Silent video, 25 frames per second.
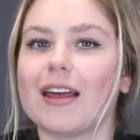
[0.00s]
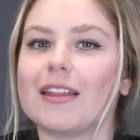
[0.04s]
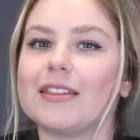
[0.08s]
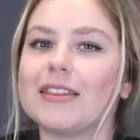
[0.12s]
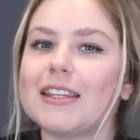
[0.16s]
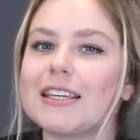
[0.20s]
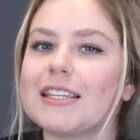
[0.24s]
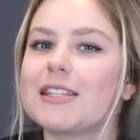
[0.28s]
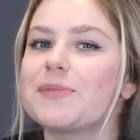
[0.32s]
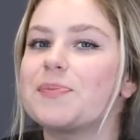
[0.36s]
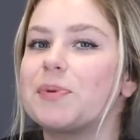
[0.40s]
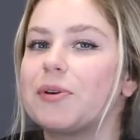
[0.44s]

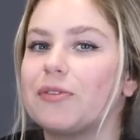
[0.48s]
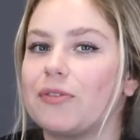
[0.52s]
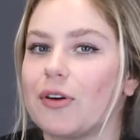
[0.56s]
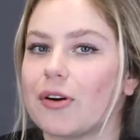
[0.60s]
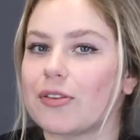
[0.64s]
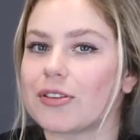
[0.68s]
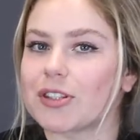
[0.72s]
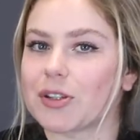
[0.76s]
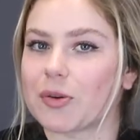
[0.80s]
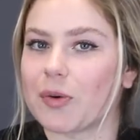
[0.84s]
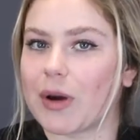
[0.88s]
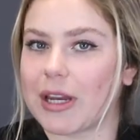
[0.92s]
This
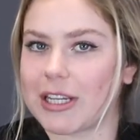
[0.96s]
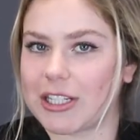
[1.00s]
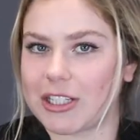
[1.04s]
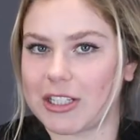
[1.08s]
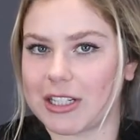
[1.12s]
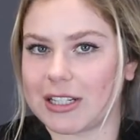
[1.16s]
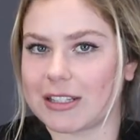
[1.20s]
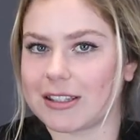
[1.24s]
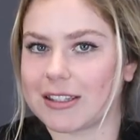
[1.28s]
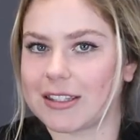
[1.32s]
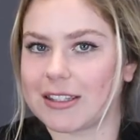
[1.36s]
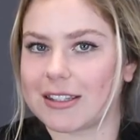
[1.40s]
provokes
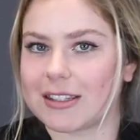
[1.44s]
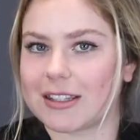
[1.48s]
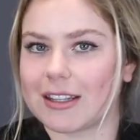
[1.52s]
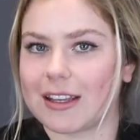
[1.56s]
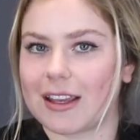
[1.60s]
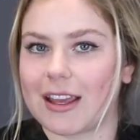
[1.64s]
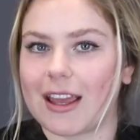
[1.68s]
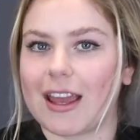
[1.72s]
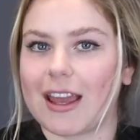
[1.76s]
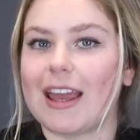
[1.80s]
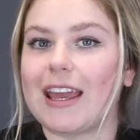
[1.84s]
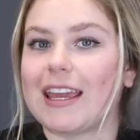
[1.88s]
questions.
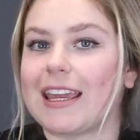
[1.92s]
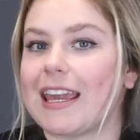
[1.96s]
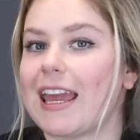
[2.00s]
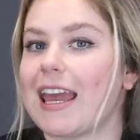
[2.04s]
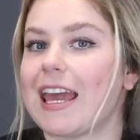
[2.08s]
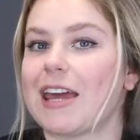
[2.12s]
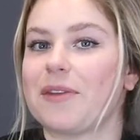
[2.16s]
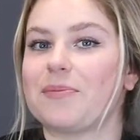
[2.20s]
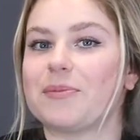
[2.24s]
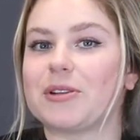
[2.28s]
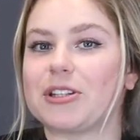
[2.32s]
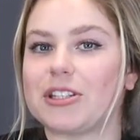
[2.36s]

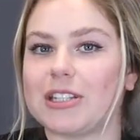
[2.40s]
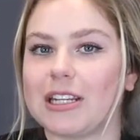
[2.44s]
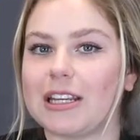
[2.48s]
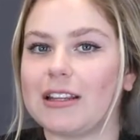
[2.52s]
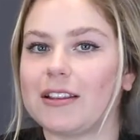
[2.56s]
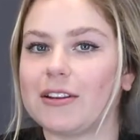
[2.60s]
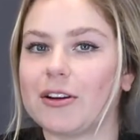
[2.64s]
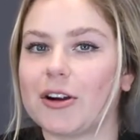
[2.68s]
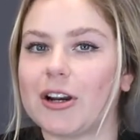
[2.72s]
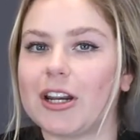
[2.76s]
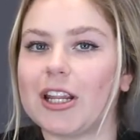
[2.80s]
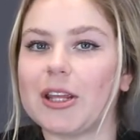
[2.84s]
Can
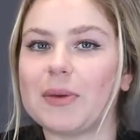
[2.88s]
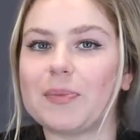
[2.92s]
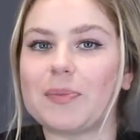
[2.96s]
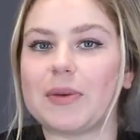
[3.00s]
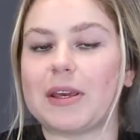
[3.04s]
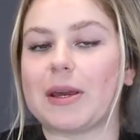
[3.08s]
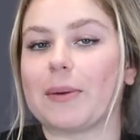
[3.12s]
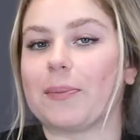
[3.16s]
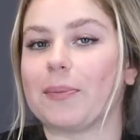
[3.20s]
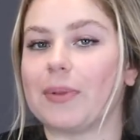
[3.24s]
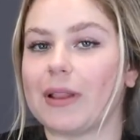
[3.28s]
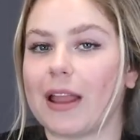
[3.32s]
machine learning
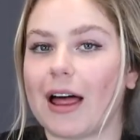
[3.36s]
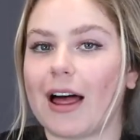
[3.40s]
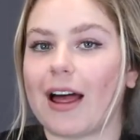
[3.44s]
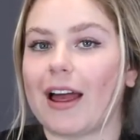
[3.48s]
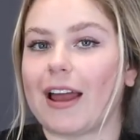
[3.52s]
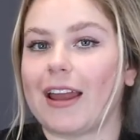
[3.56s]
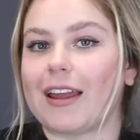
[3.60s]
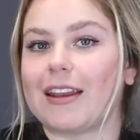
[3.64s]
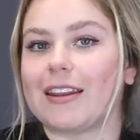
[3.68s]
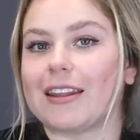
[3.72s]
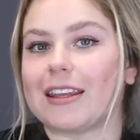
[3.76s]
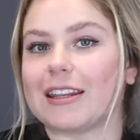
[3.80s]
be
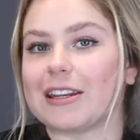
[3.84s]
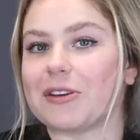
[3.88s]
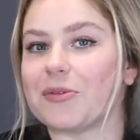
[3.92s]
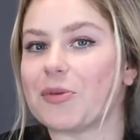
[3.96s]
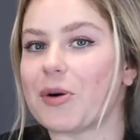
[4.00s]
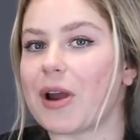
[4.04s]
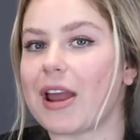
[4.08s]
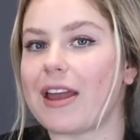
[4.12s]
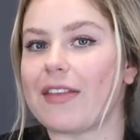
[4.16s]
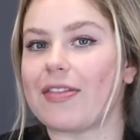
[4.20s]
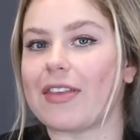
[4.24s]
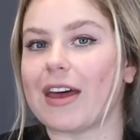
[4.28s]
applied in a
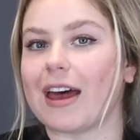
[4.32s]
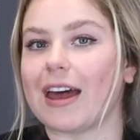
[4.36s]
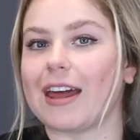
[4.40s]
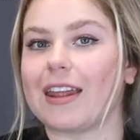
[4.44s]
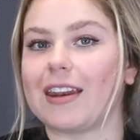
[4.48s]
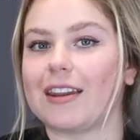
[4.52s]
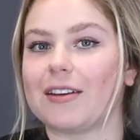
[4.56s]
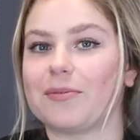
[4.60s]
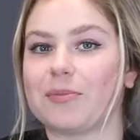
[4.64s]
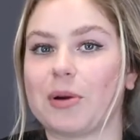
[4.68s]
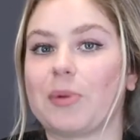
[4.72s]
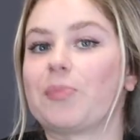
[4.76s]
way that,
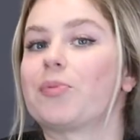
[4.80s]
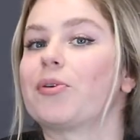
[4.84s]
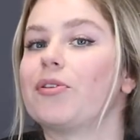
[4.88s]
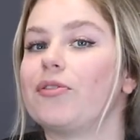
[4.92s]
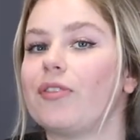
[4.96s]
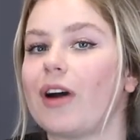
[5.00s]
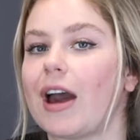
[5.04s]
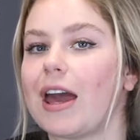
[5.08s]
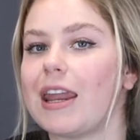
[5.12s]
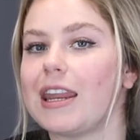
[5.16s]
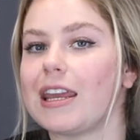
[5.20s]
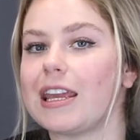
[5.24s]
by
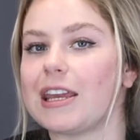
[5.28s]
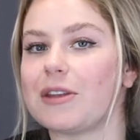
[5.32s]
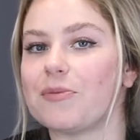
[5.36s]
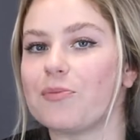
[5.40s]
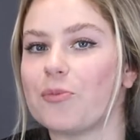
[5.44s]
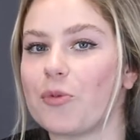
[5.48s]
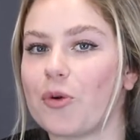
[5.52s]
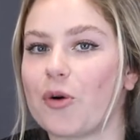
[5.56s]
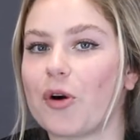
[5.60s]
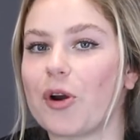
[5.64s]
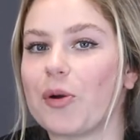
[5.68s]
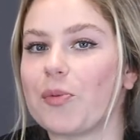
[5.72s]
providing in
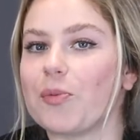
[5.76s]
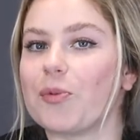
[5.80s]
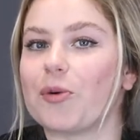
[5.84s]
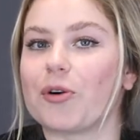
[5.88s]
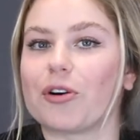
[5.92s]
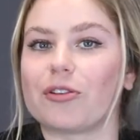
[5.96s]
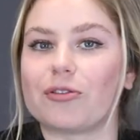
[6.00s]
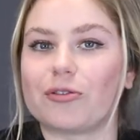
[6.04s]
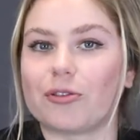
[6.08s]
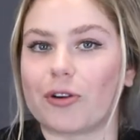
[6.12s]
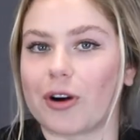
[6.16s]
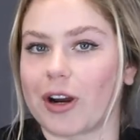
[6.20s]
more and
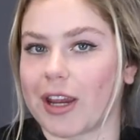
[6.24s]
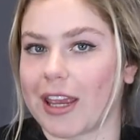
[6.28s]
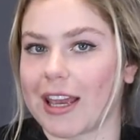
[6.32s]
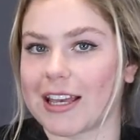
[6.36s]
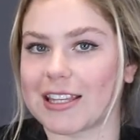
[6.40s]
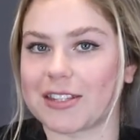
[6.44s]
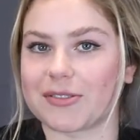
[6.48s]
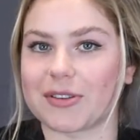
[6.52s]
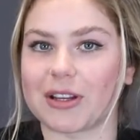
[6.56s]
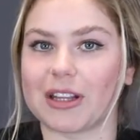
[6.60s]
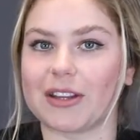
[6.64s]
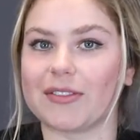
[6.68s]
more
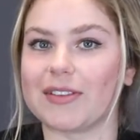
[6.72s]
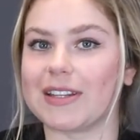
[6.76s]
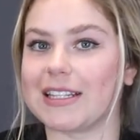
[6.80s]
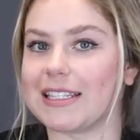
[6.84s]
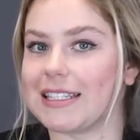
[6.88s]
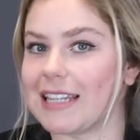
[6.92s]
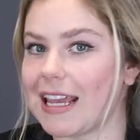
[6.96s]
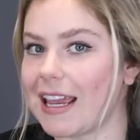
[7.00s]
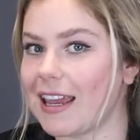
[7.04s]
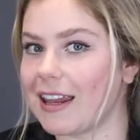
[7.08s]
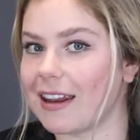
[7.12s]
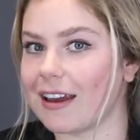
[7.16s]
forecast-relevant
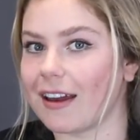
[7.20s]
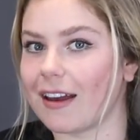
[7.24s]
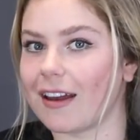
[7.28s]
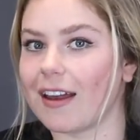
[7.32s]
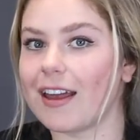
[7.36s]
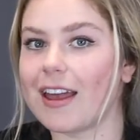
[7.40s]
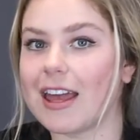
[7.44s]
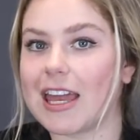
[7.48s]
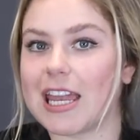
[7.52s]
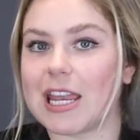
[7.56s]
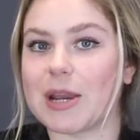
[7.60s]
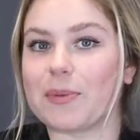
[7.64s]
data,
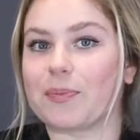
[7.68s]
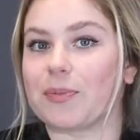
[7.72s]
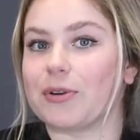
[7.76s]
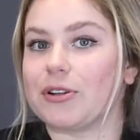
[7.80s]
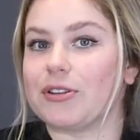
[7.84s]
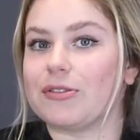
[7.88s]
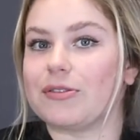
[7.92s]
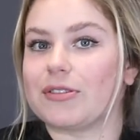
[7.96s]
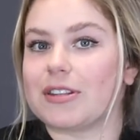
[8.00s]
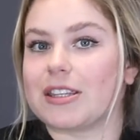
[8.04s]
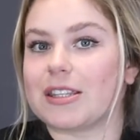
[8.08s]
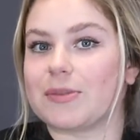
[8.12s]
it
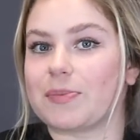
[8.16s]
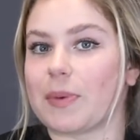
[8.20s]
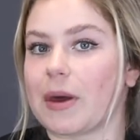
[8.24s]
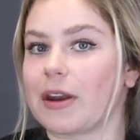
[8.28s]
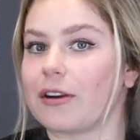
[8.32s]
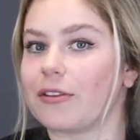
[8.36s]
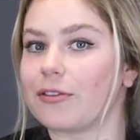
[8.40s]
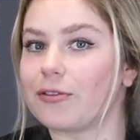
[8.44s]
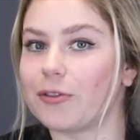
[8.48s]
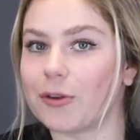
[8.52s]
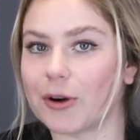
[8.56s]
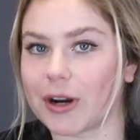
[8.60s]
produces
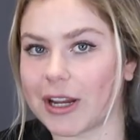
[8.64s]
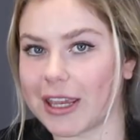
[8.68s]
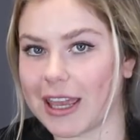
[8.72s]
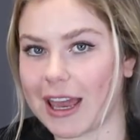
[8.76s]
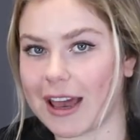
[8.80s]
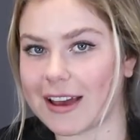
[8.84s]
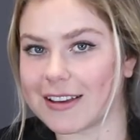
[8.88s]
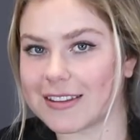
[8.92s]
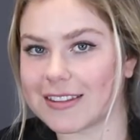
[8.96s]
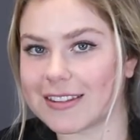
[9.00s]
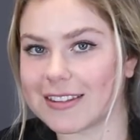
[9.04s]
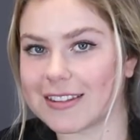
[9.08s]
better
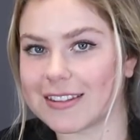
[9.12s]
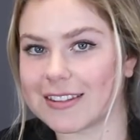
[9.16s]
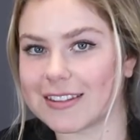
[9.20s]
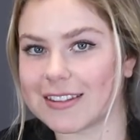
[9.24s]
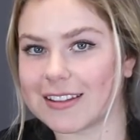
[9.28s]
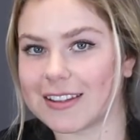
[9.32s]
forecasts?